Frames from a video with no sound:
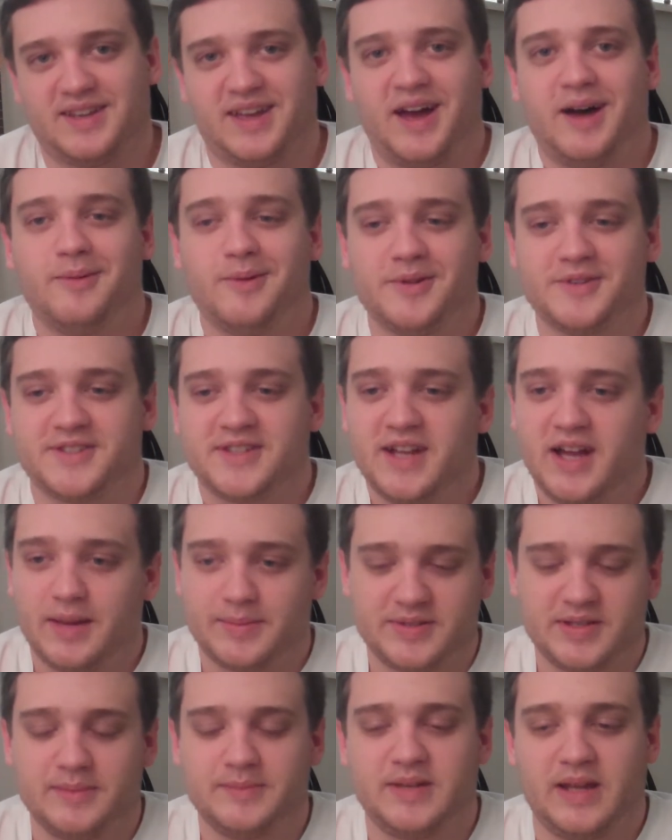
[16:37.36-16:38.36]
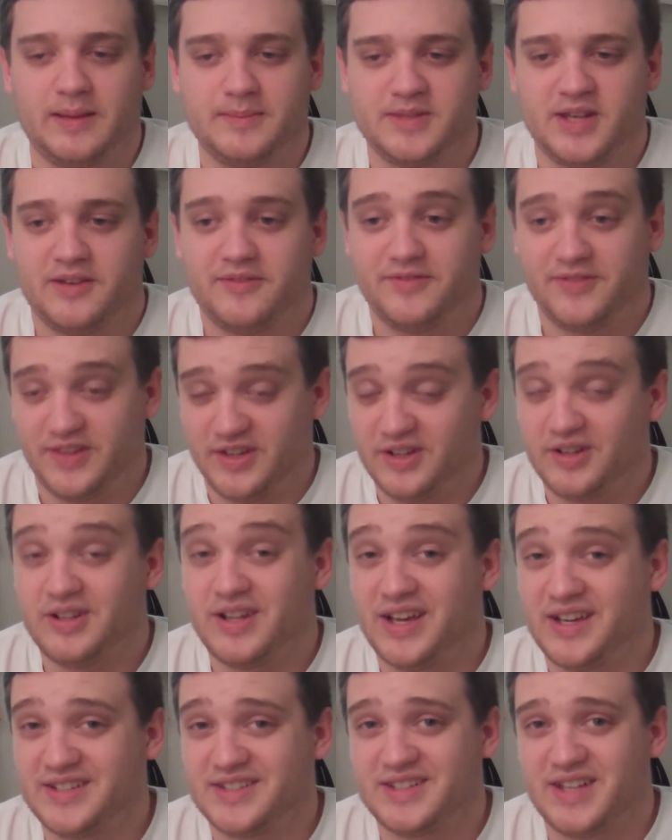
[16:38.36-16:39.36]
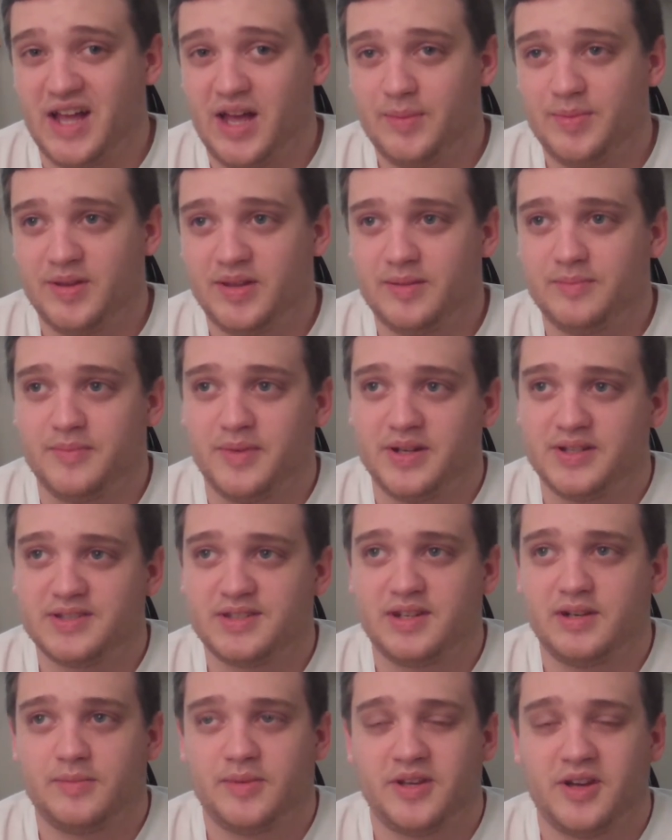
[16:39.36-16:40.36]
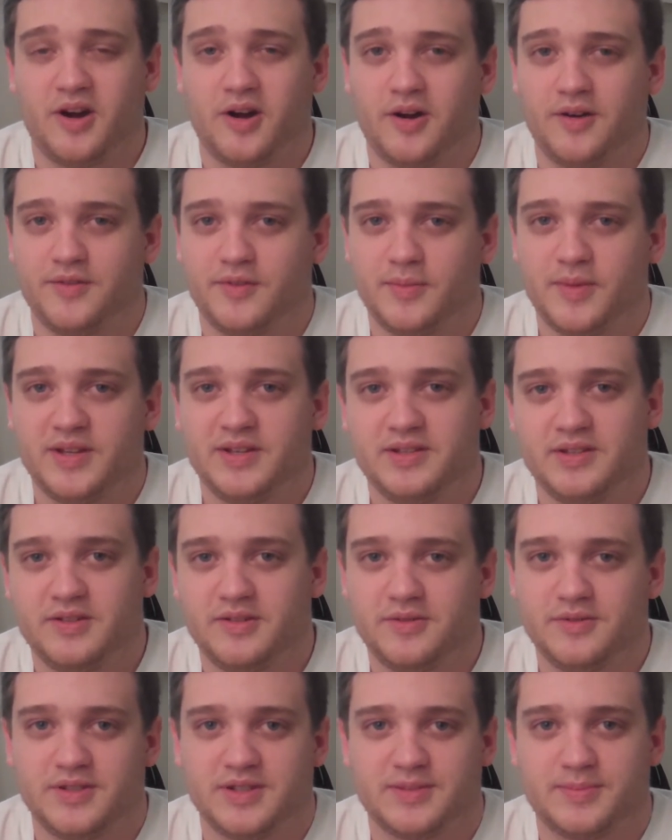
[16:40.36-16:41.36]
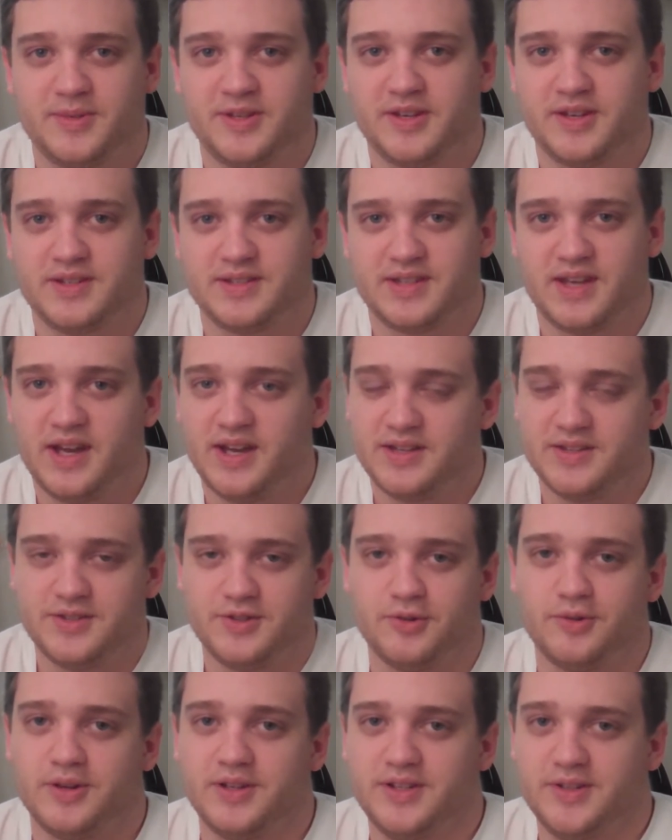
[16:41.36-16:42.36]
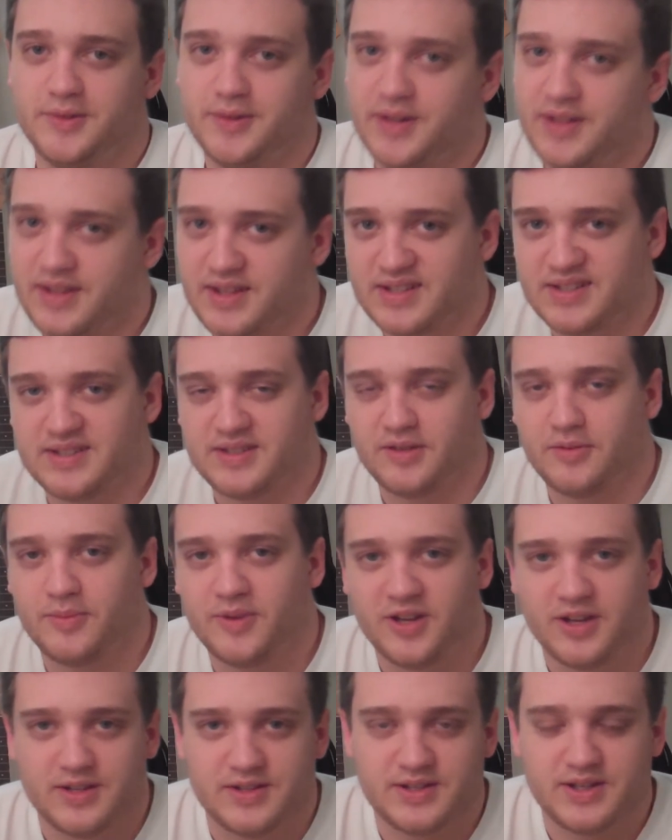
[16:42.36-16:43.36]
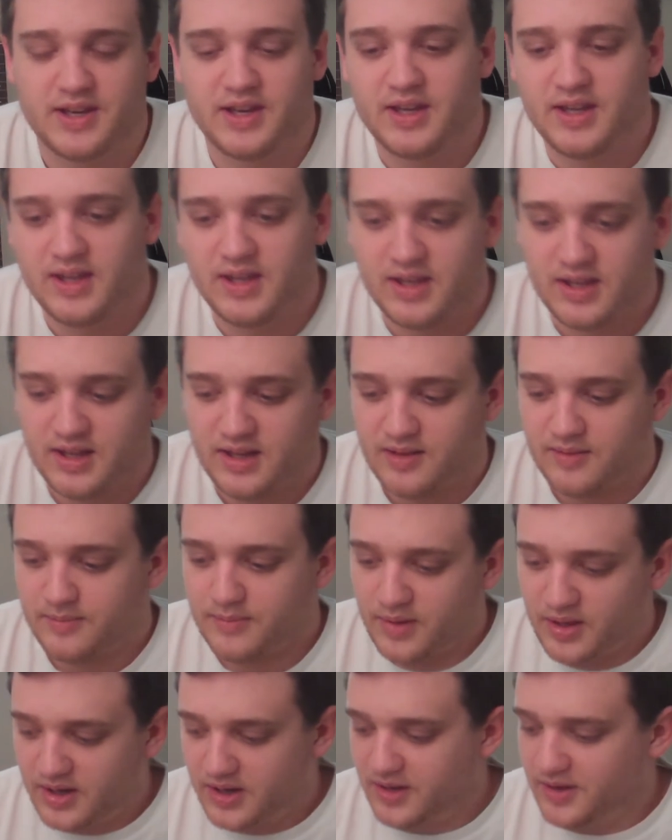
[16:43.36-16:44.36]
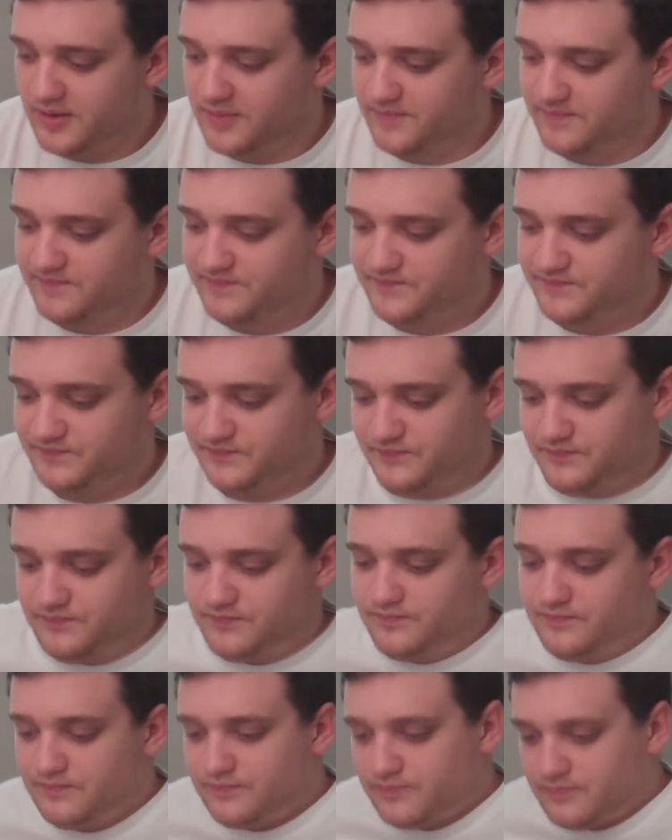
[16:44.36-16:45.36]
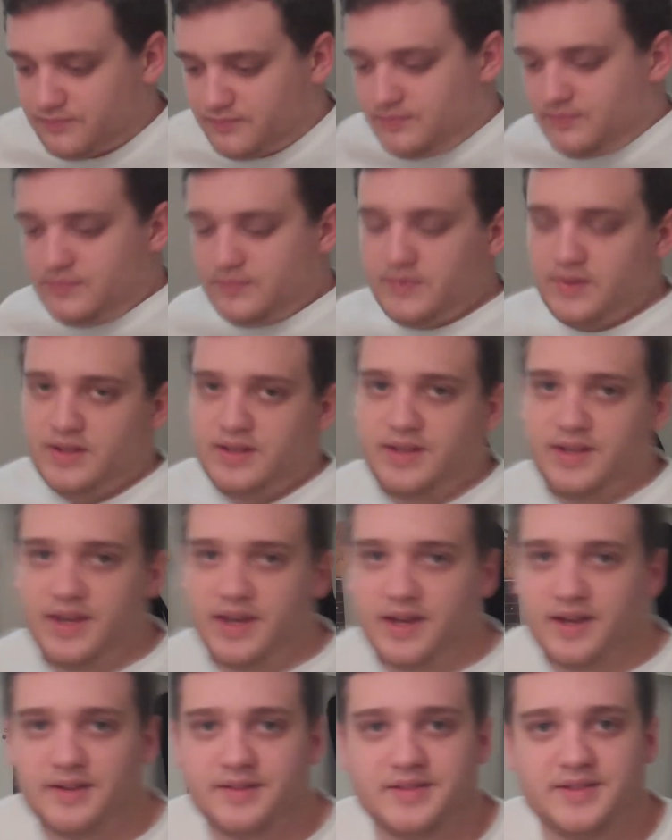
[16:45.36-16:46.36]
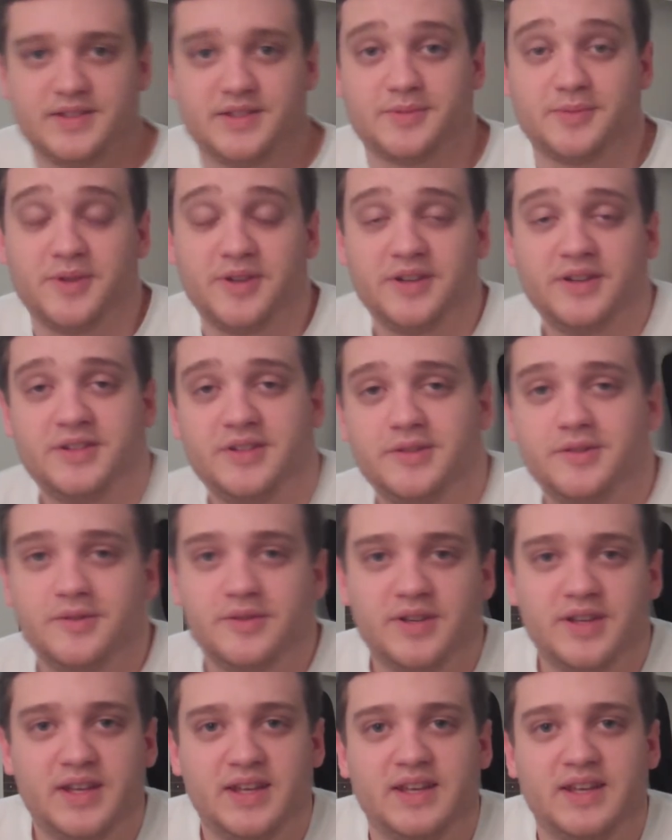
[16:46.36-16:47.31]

I will stop. Sometimes I feel like stopping, but it's going to be hard for me to just because I enjoy doing this so much. But um, yeah, just wanted to